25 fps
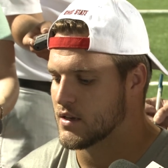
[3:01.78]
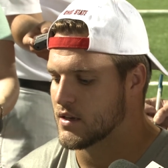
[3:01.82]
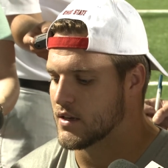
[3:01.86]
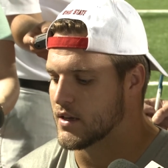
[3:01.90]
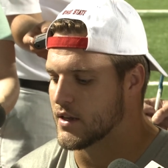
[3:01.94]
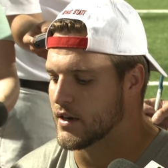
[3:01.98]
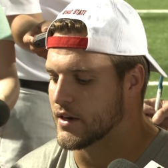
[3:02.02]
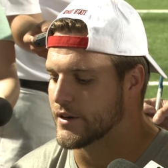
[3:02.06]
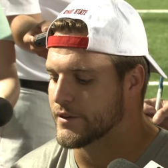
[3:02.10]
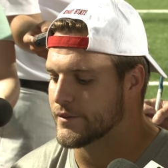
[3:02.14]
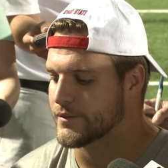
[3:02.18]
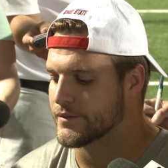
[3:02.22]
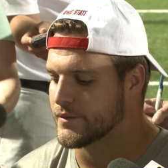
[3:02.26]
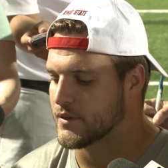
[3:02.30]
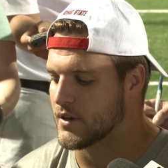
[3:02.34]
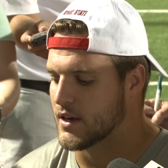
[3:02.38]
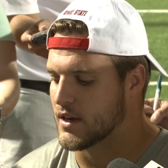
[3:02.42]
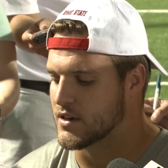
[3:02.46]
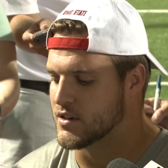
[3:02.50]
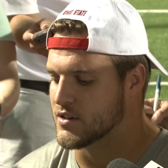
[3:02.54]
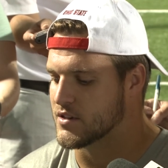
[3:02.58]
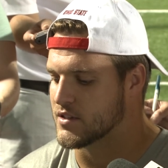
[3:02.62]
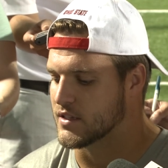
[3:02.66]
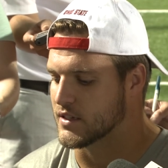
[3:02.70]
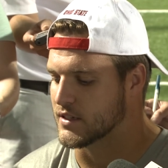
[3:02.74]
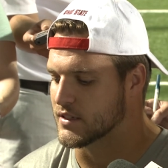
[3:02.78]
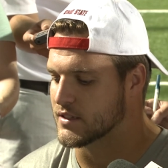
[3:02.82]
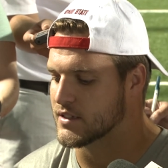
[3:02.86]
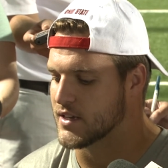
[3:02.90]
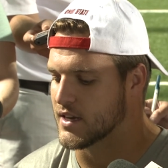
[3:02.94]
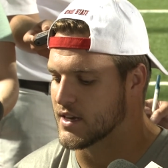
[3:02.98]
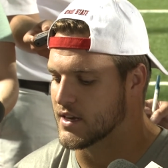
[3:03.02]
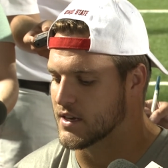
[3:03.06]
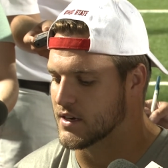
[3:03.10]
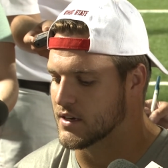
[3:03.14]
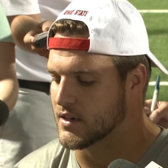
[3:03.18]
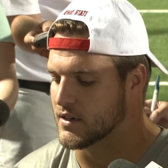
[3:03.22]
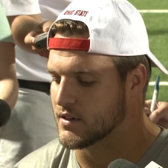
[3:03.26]
you know I just think
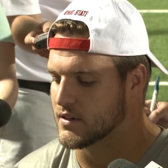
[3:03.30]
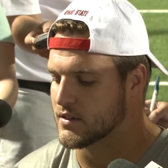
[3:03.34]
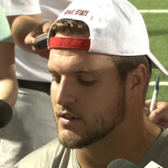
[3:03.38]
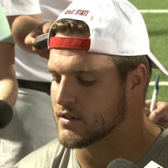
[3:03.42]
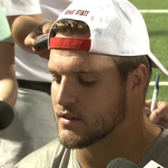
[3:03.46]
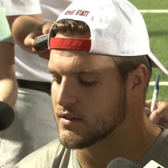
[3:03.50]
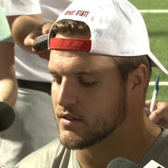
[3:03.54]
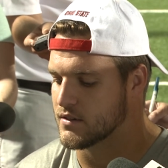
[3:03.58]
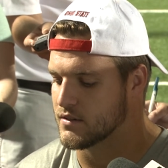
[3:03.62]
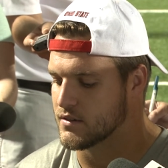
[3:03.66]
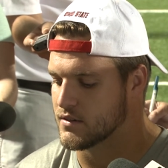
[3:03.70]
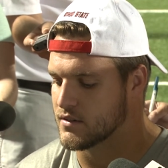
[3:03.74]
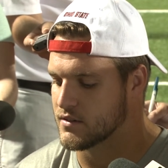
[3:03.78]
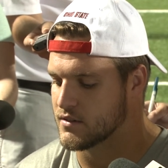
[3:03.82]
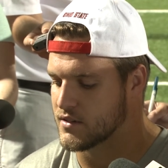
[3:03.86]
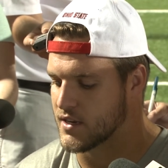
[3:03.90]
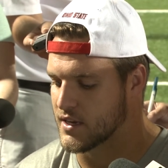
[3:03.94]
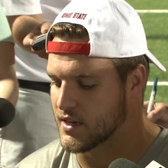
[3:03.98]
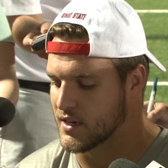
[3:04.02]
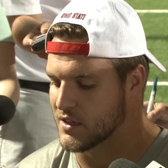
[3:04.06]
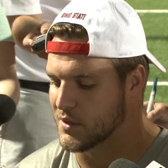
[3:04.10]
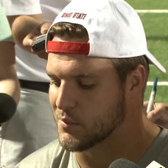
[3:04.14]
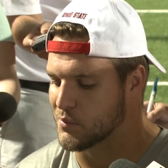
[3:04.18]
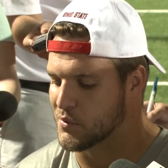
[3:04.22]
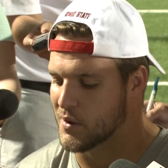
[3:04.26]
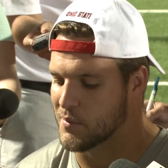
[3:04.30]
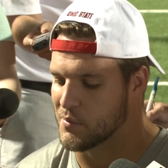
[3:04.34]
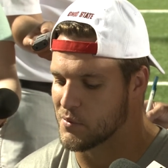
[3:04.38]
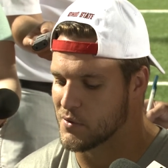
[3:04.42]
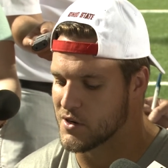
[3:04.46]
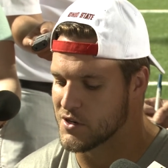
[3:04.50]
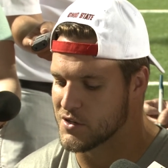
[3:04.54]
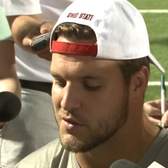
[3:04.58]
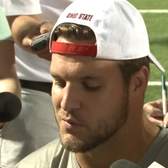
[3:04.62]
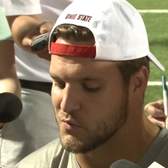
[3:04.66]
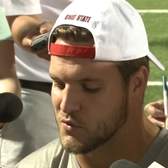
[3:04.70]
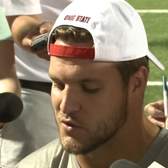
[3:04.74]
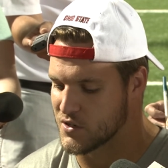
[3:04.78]
taking taking the
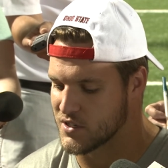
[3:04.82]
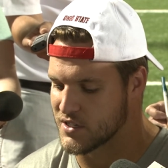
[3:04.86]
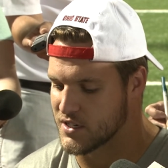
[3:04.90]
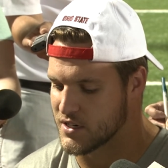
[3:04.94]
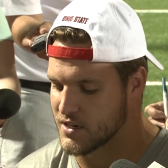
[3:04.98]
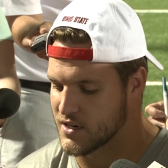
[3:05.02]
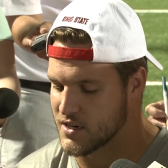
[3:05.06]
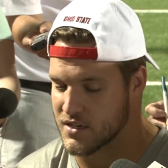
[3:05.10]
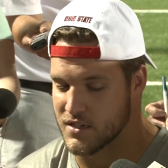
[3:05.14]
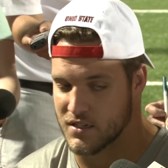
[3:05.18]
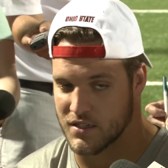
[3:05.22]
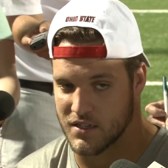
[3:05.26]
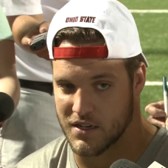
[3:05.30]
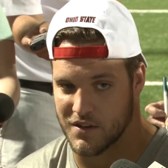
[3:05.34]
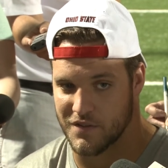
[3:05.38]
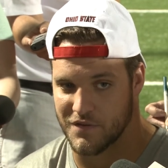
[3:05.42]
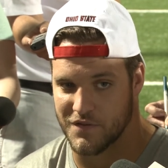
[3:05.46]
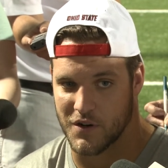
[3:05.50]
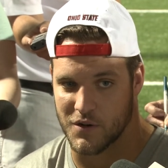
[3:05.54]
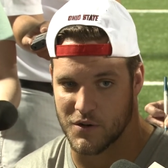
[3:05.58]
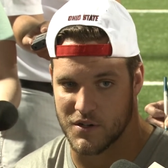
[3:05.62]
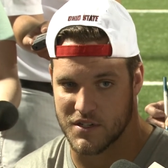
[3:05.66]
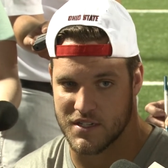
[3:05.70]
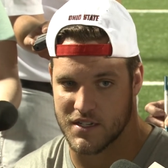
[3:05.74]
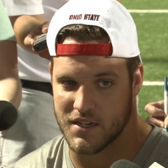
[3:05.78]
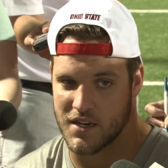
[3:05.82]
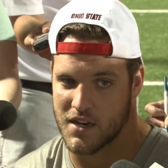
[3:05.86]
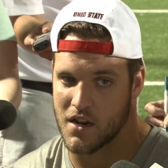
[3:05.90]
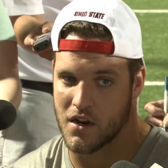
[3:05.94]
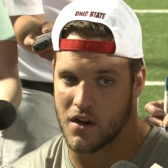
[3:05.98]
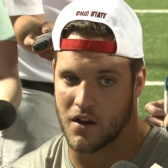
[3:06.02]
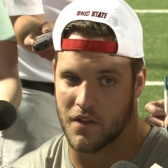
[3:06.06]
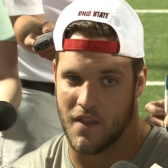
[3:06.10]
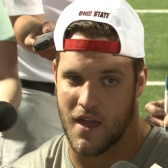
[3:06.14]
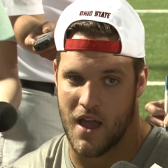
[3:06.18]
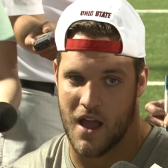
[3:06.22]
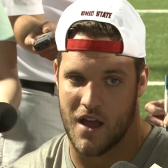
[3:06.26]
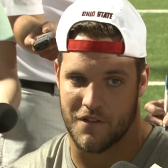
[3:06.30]
preparation more seriously and focusing in
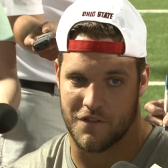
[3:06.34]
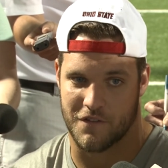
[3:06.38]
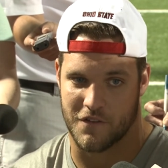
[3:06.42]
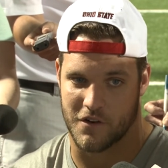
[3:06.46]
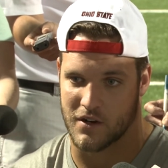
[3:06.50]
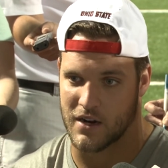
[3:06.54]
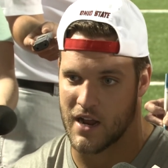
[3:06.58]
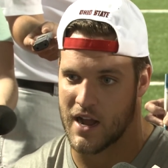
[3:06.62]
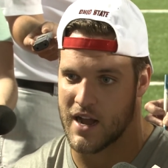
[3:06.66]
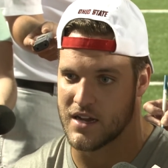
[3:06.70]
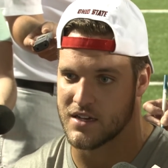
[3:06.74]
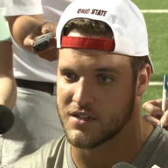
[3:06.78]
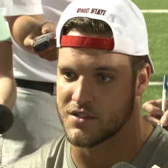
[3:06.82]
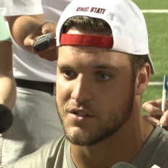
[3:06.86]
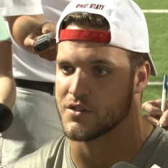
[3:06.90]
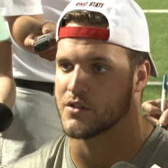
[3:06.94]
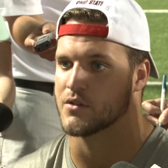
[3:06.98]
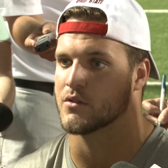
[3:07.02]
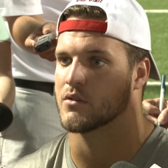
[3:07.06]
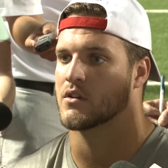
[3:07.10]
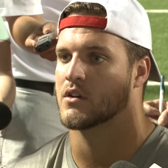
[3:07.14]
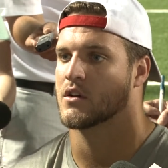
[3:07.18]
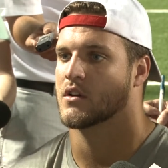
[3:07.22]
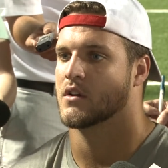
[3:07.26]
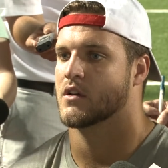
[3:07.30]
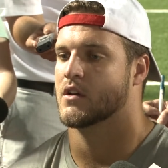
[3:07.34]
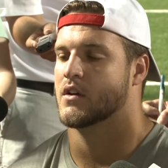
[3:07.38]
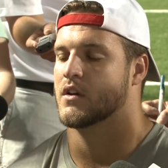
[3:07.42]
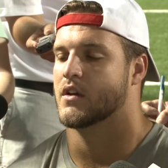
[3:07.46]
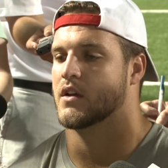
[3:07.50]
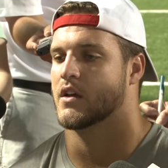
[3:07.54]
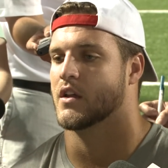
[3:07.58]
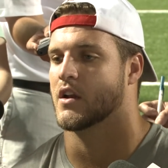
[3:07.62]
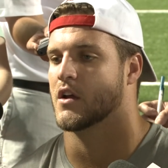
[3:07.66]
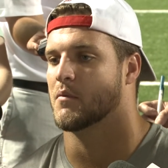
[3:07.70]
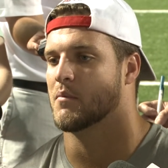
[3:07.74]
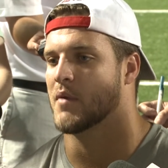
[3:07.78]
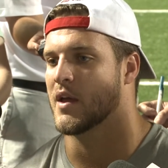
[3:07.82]
on that for guys who,
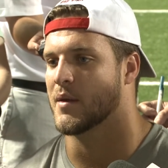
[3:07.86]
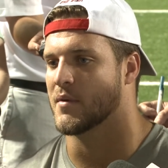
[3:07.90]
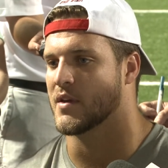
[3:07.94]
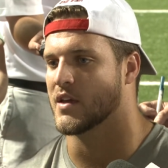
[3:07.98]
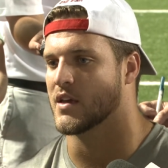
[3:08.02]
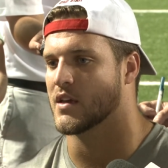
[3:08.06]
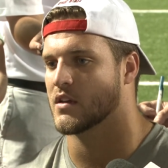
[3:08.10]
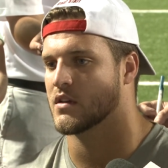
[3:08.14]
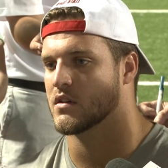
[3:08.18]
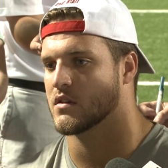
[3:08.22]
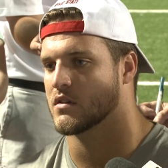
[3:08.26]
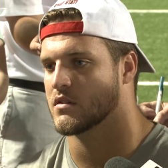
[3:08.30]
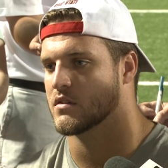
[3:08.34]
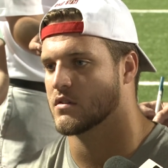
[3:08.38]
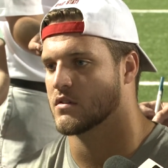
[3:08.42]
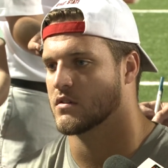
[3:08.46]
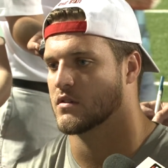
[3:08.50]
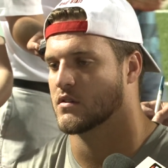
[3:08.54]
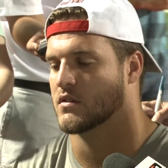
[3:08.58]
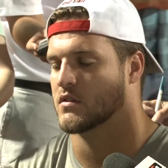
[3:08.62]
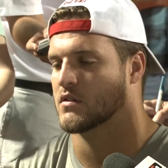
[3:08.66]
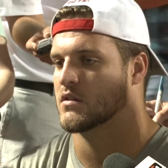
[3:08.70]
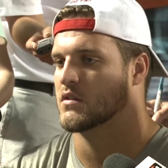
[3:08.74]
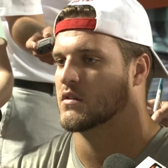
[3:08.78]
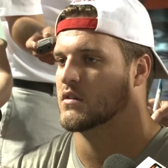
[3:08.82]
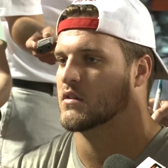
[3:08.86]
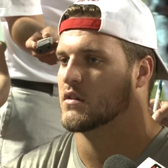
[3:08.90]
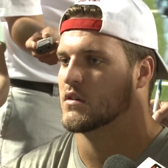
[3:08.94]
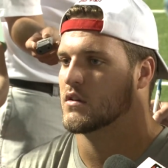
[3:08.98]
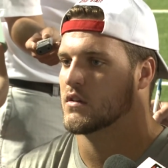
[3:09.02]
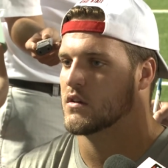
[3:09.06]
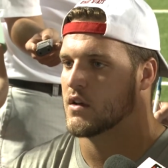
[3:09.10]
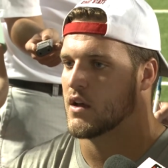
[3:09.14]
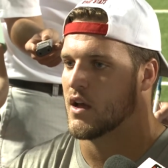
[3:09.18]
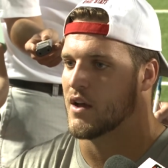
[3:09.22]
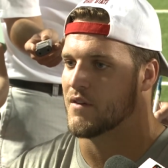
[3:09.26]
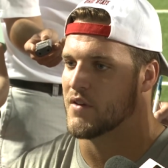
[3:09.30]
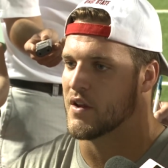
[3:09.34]
you know, maybe
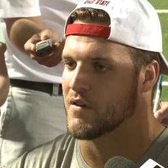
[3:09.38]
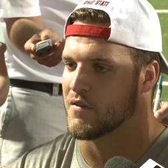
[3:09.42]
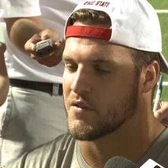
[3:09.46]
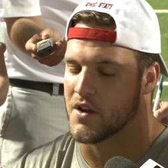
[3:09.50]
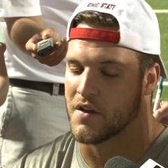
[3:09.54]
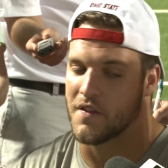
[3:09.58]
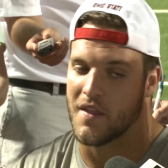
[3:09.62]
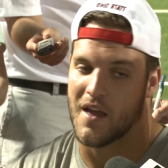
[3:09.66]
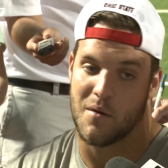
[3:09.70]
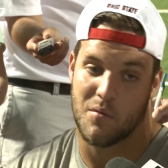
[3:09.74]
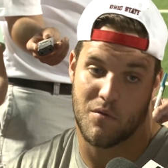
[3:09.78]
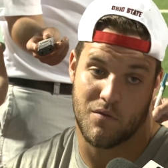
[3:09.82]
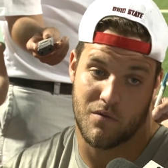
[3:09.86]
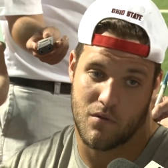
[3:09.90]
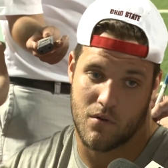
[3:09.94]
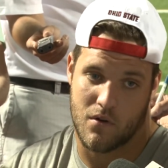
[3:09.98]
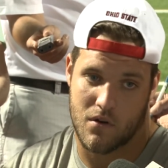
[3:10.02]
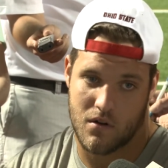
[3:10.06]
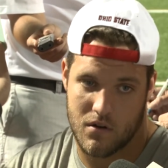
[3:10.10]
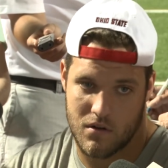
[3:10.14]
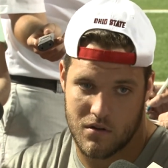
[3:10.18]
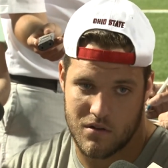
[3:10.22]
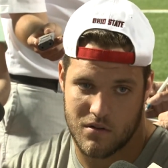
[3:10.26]
have never done that before.